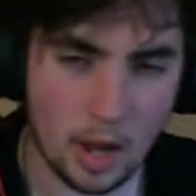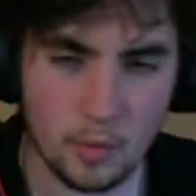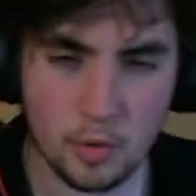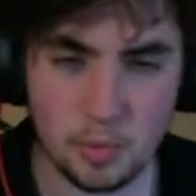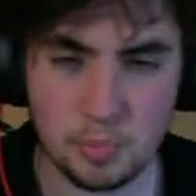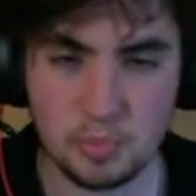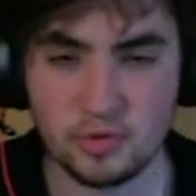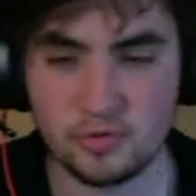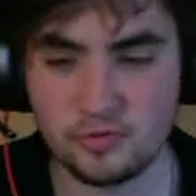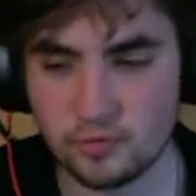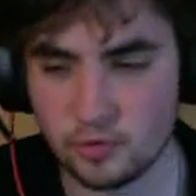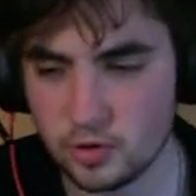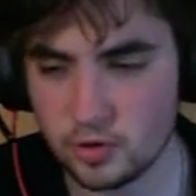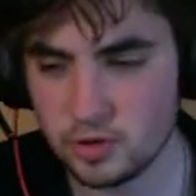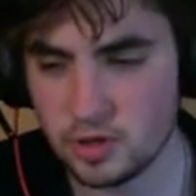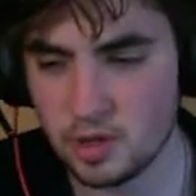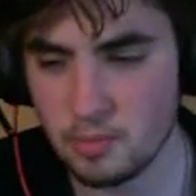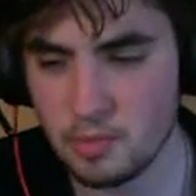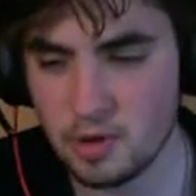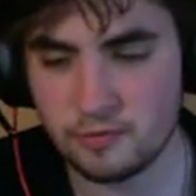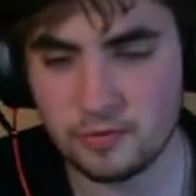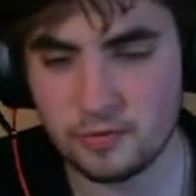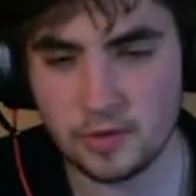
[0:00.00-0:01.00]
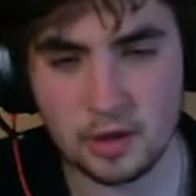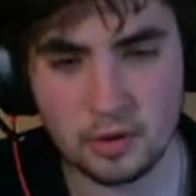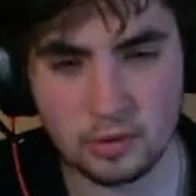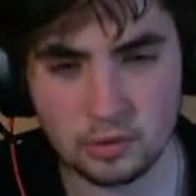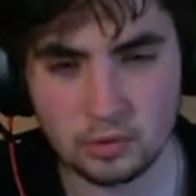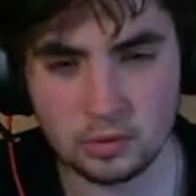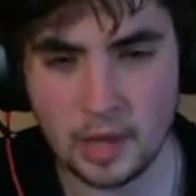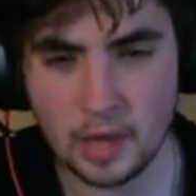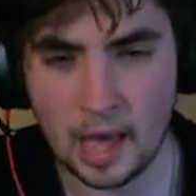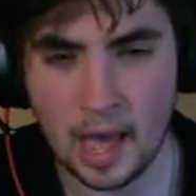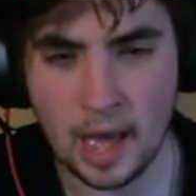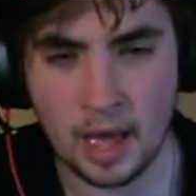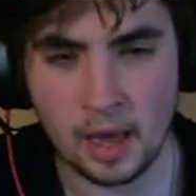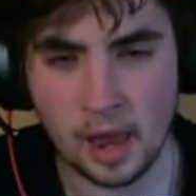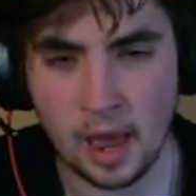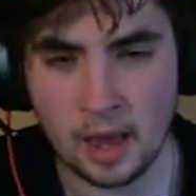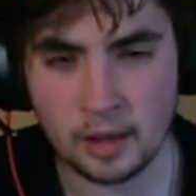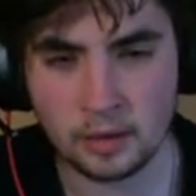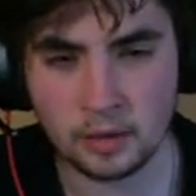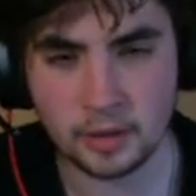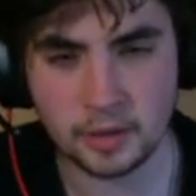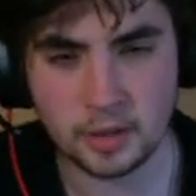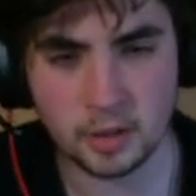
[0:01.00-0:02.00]
I would prefer them if they
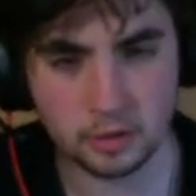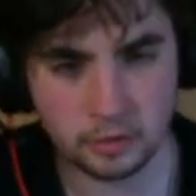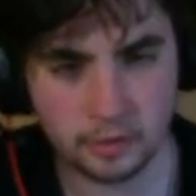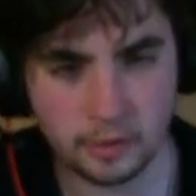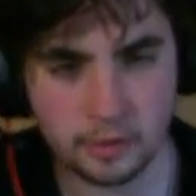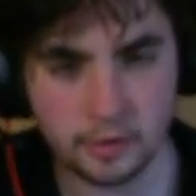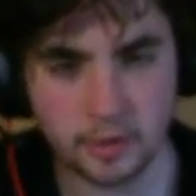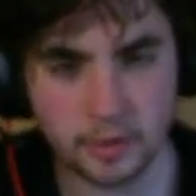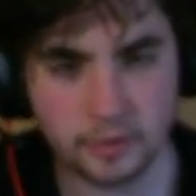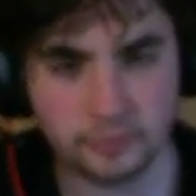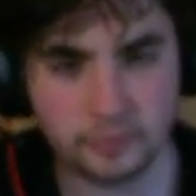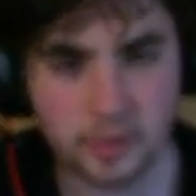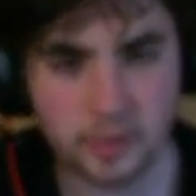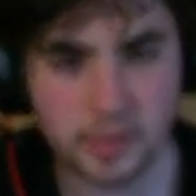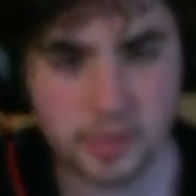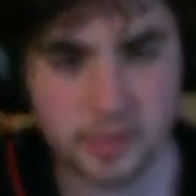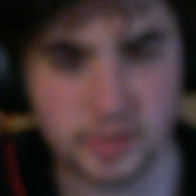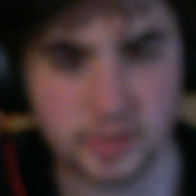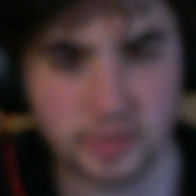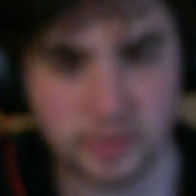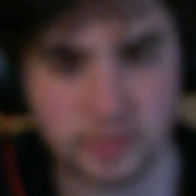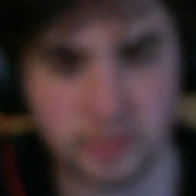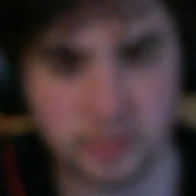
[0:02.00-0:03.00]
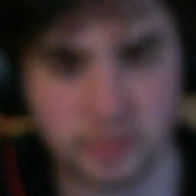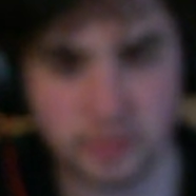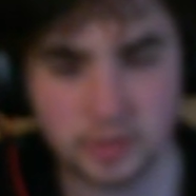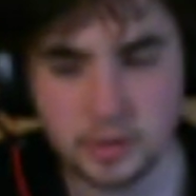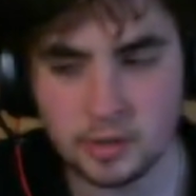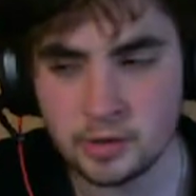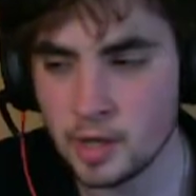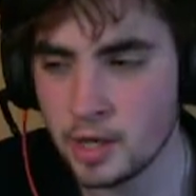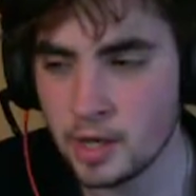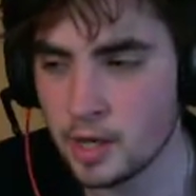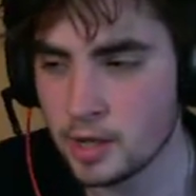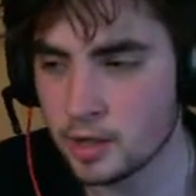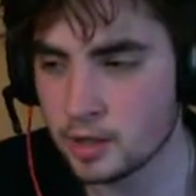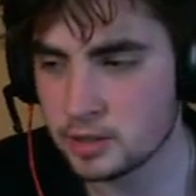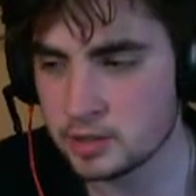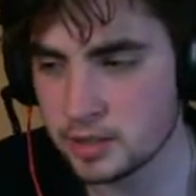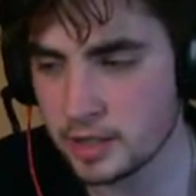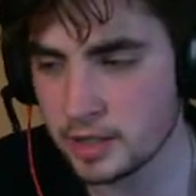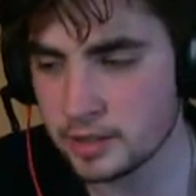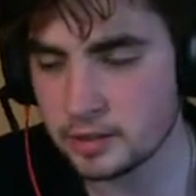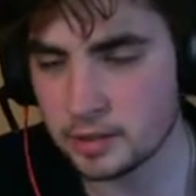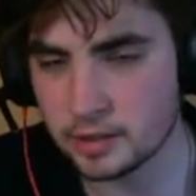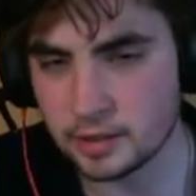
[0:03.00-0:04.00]
had like a learning function, you know?
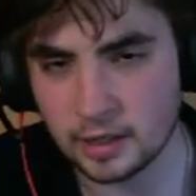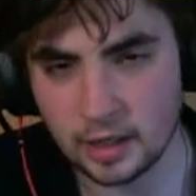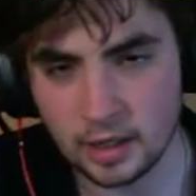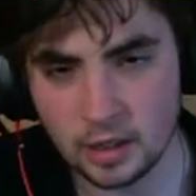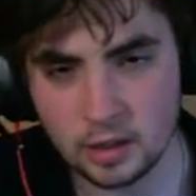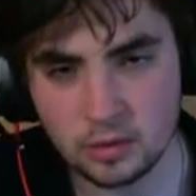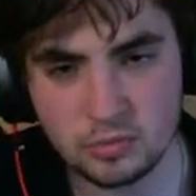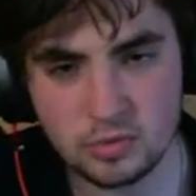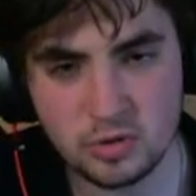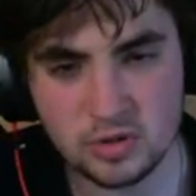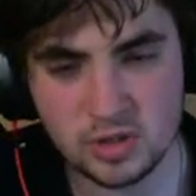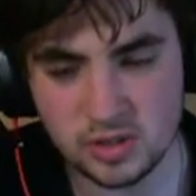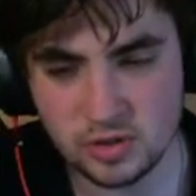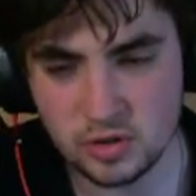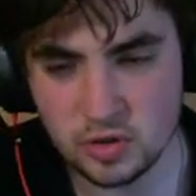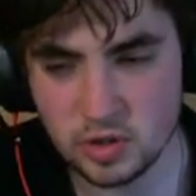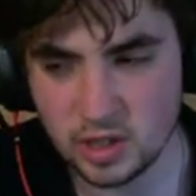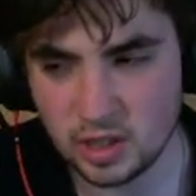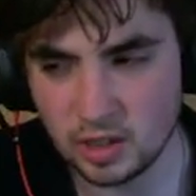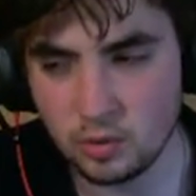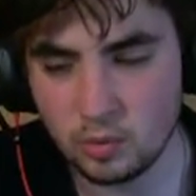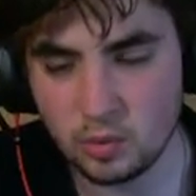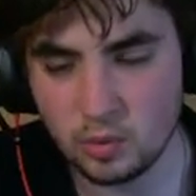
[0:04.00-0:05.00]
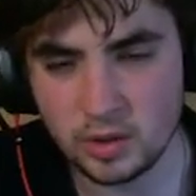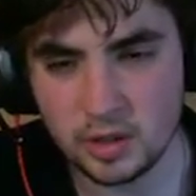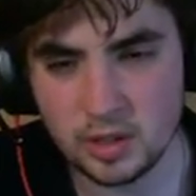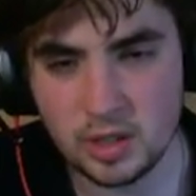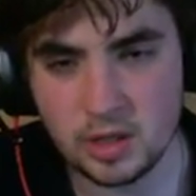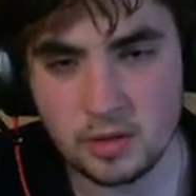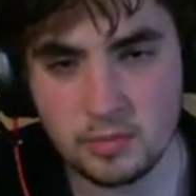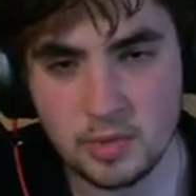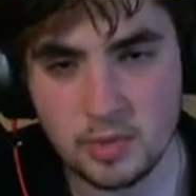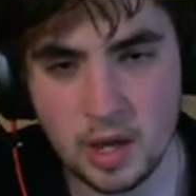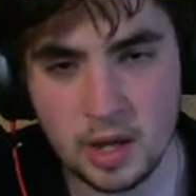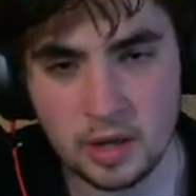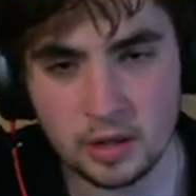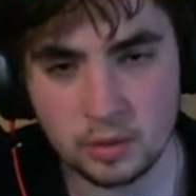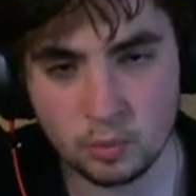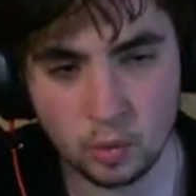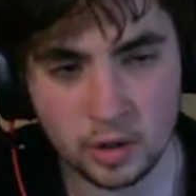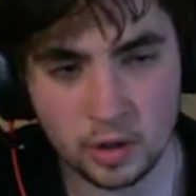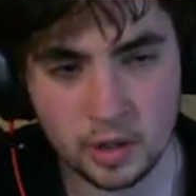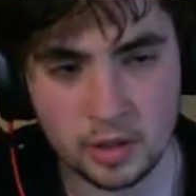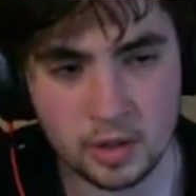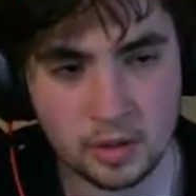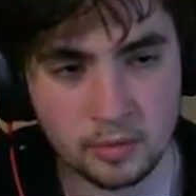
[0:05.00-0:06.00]
Because like the cannibals, you kill one of them, and
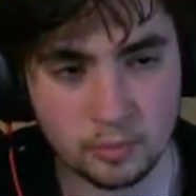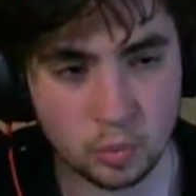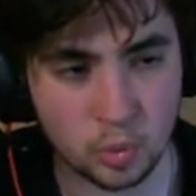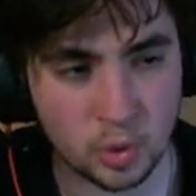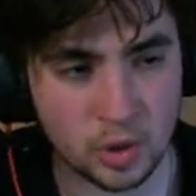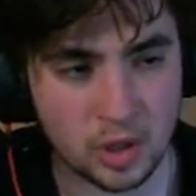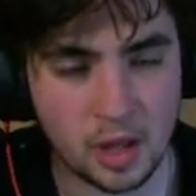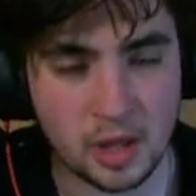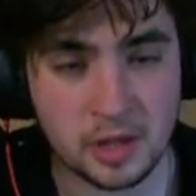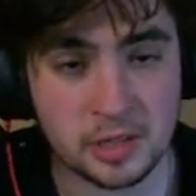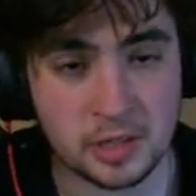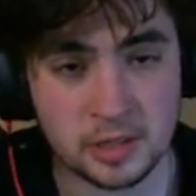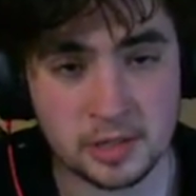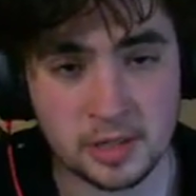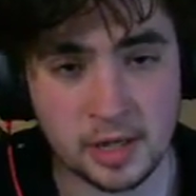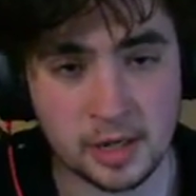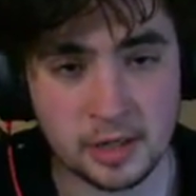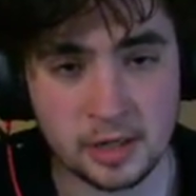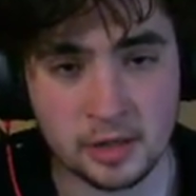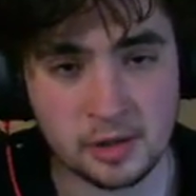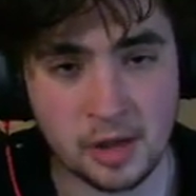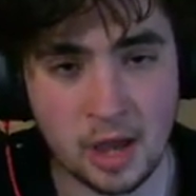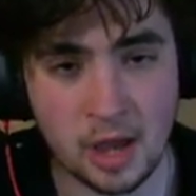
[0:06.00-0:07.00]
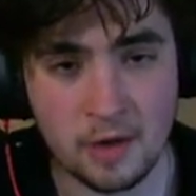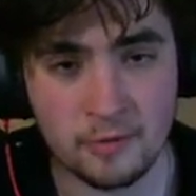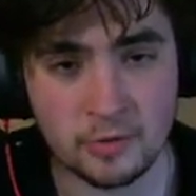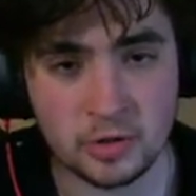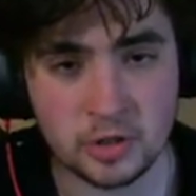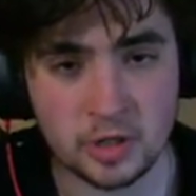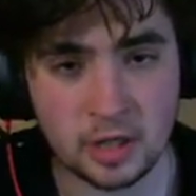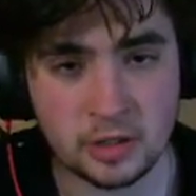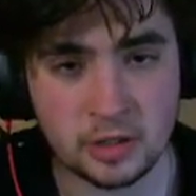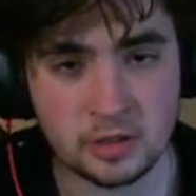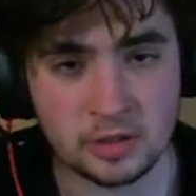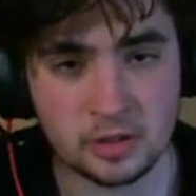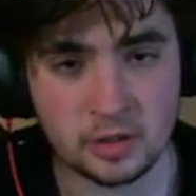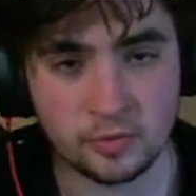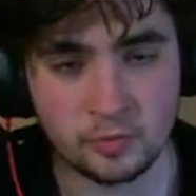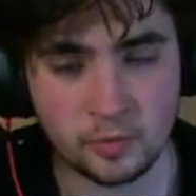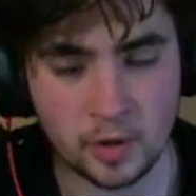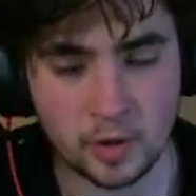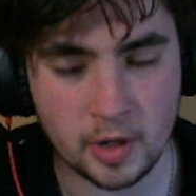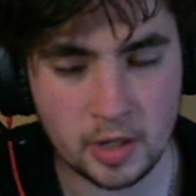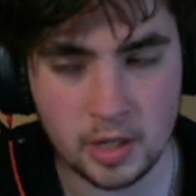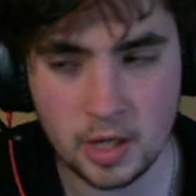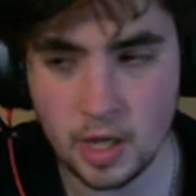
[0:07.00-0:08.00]
one of them realizes they don't have a chance in the
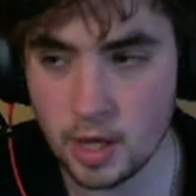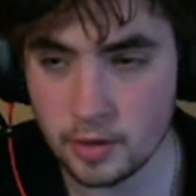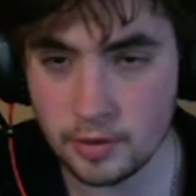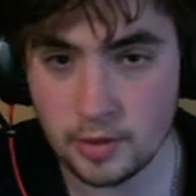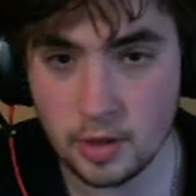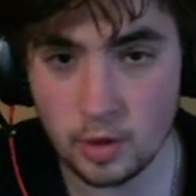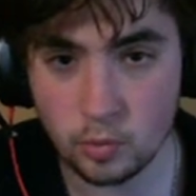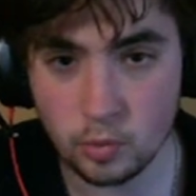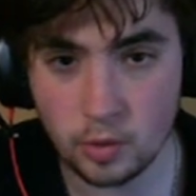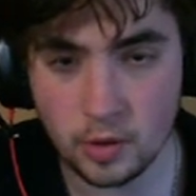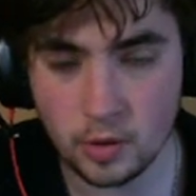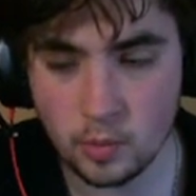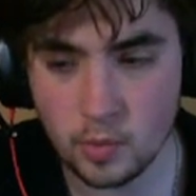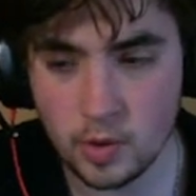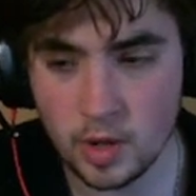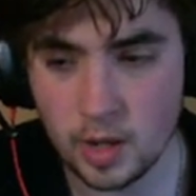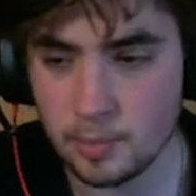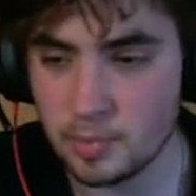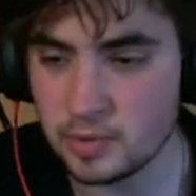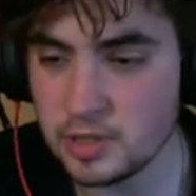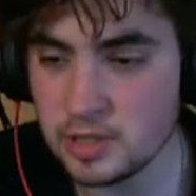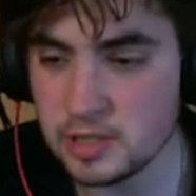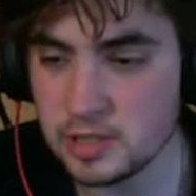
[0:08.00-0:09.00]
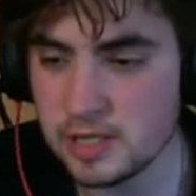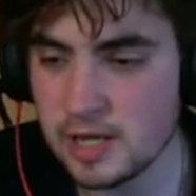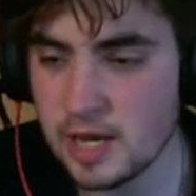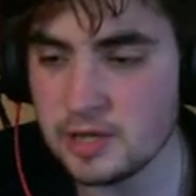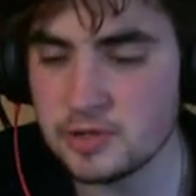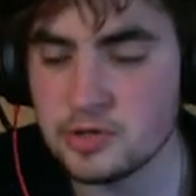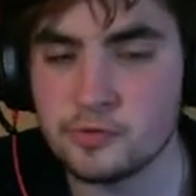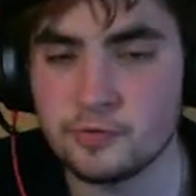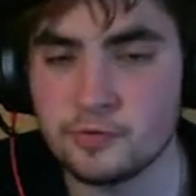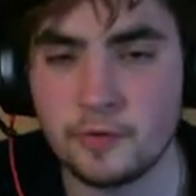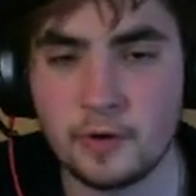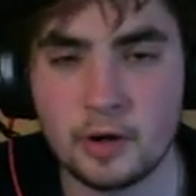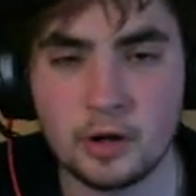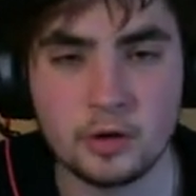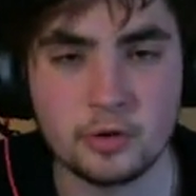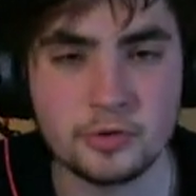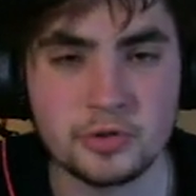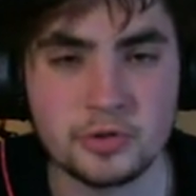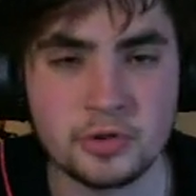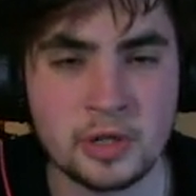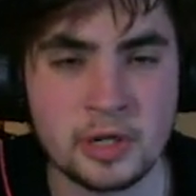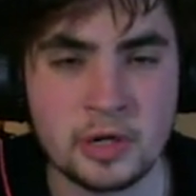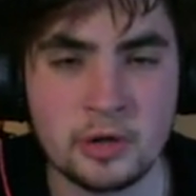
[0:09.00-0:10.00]
fight, they'll run away. But these guys are
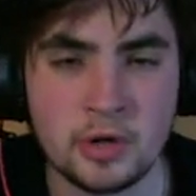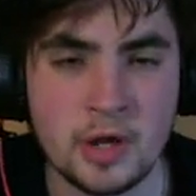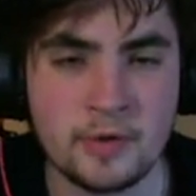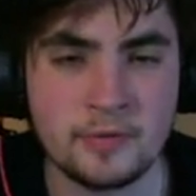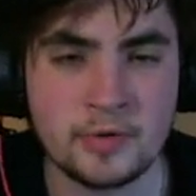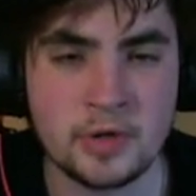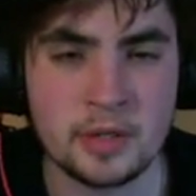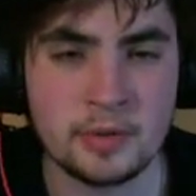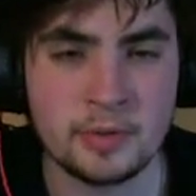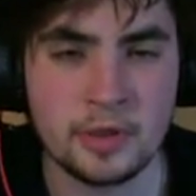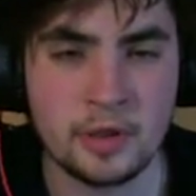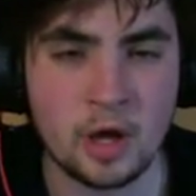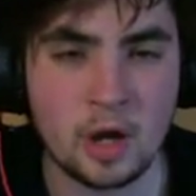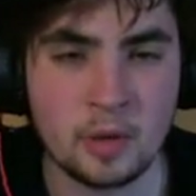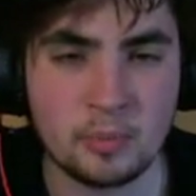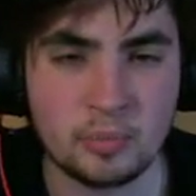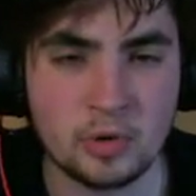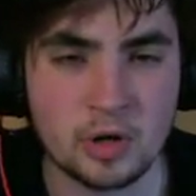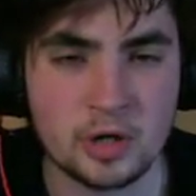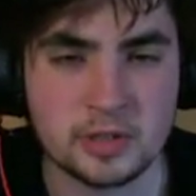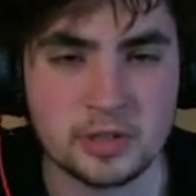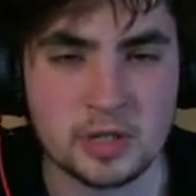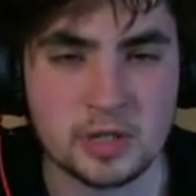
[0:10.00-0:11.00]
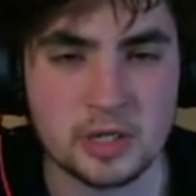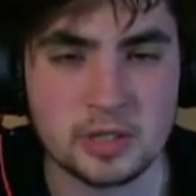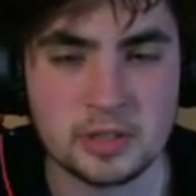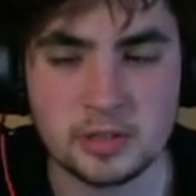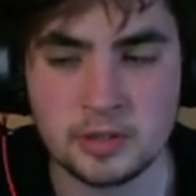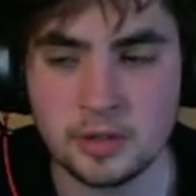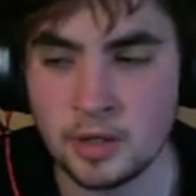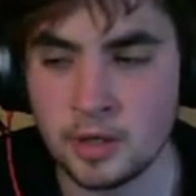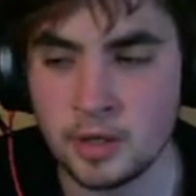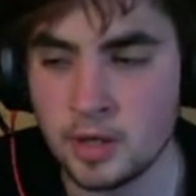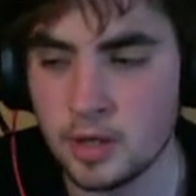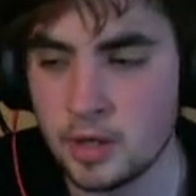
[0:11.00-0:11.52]
feral, so they don't have any thought process.